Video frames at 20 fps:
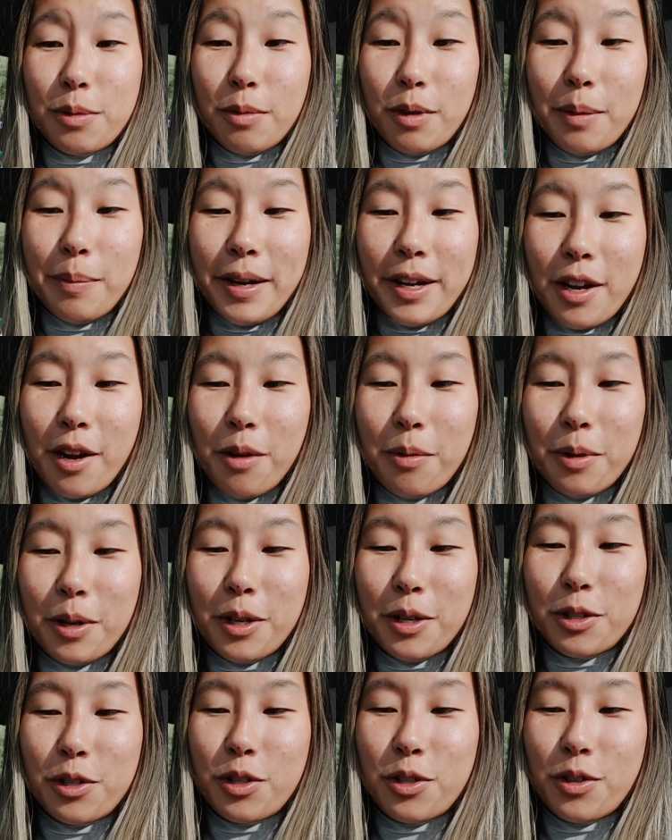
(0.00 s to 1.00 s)
one of my
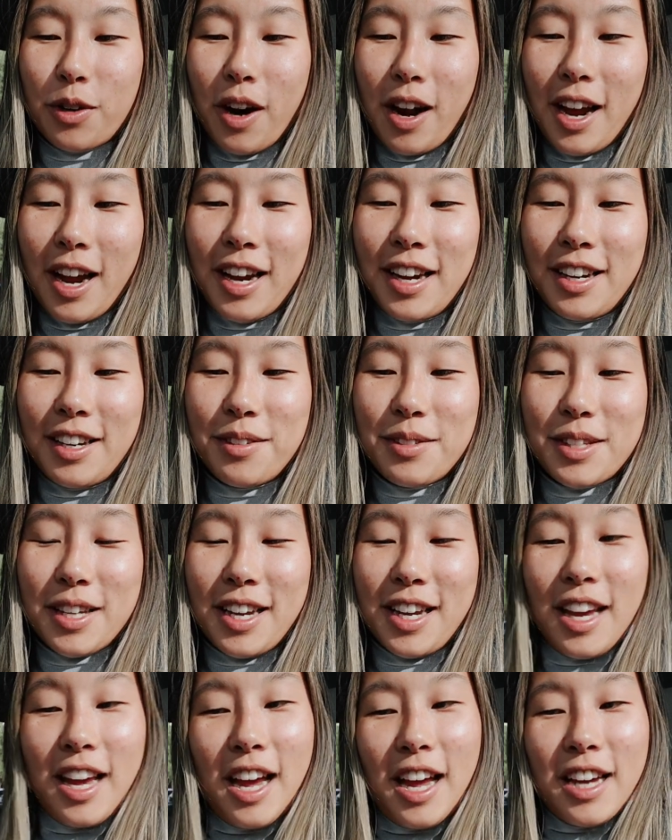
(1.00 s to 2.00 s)
coworkers tried. He was
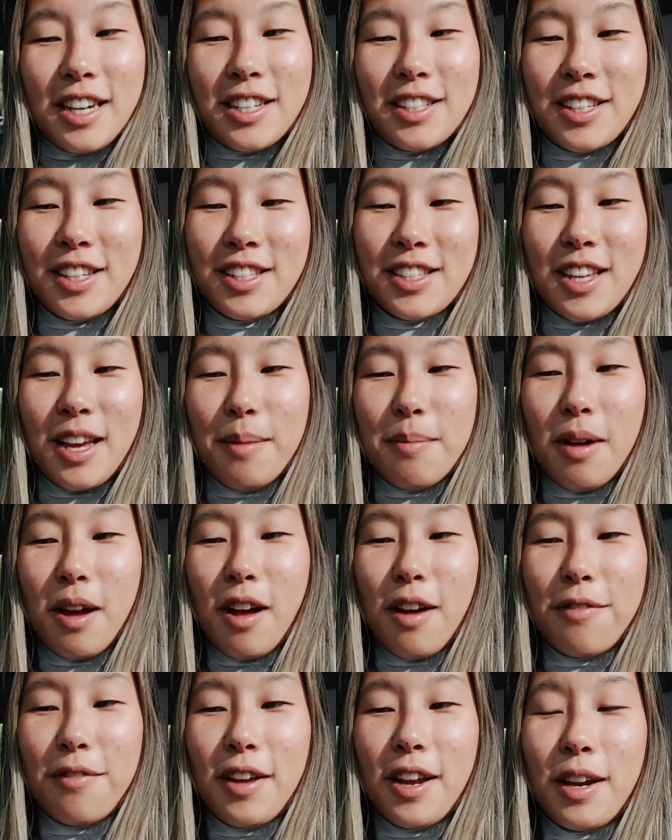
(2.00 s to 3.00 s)
like, does this come
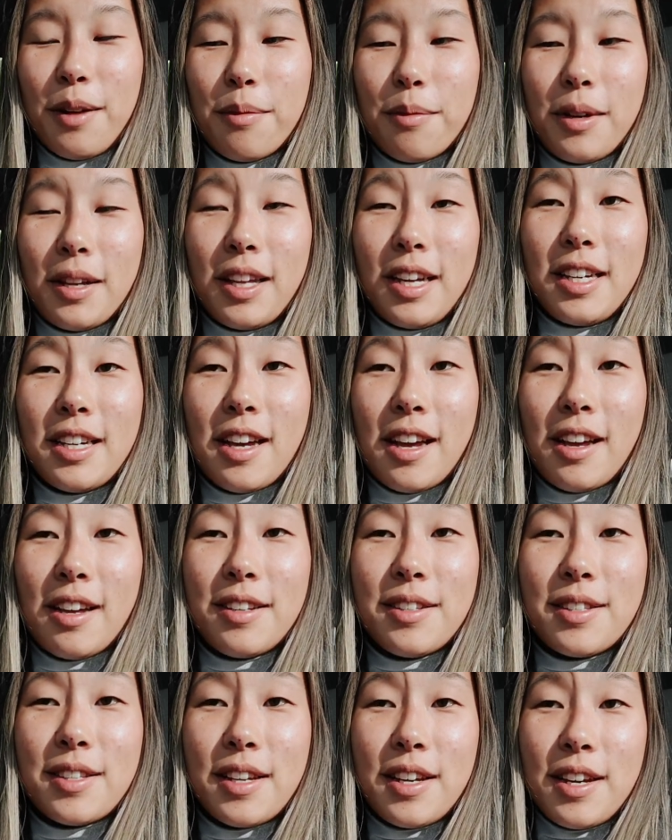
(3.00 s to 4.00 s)
off? And it really
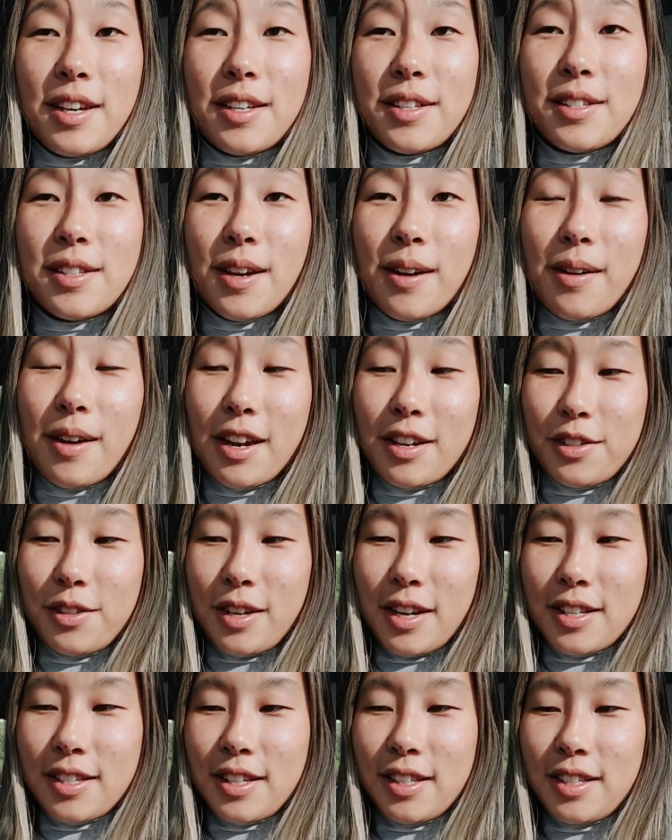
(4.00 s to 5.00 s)
does. So as you
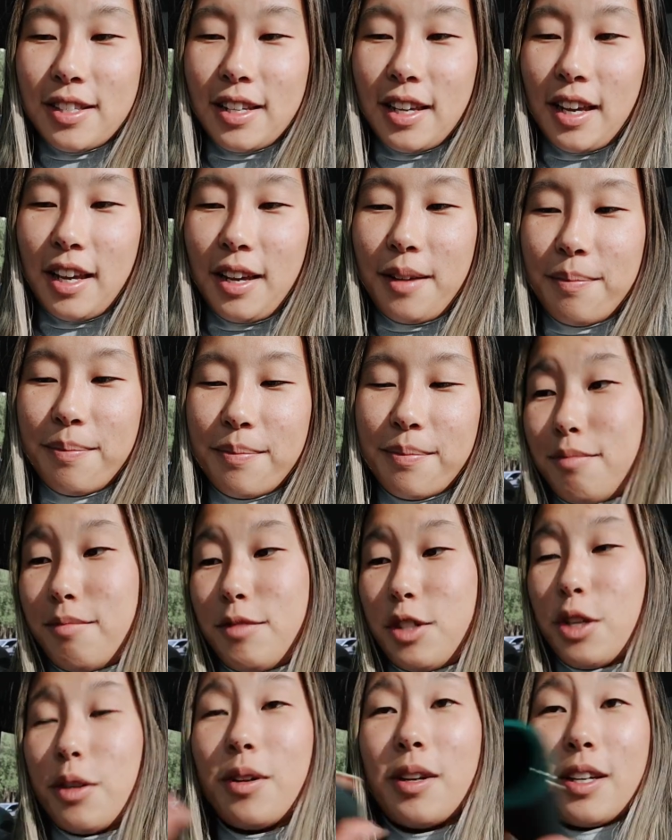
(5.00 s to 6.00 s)
guys can see,
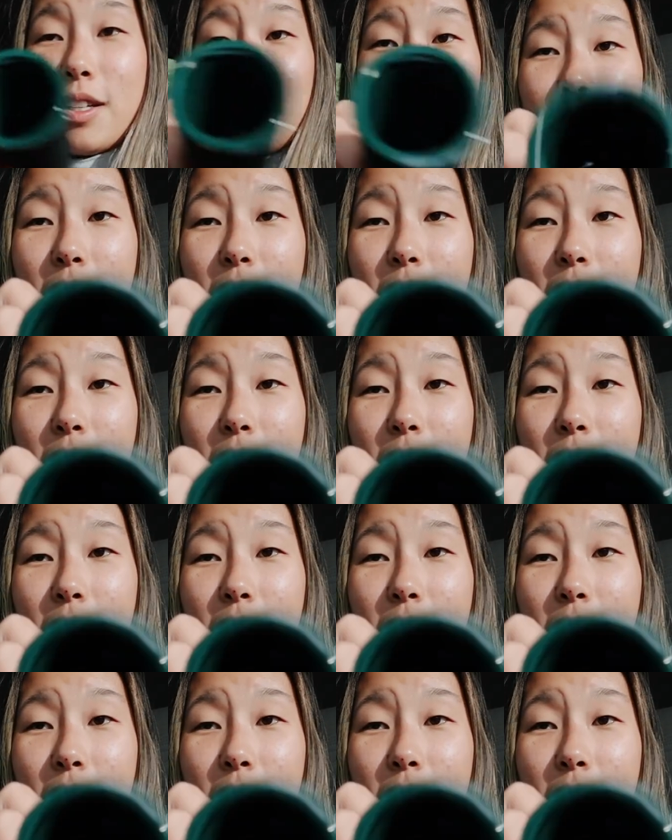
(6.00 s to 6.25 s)
show you guys the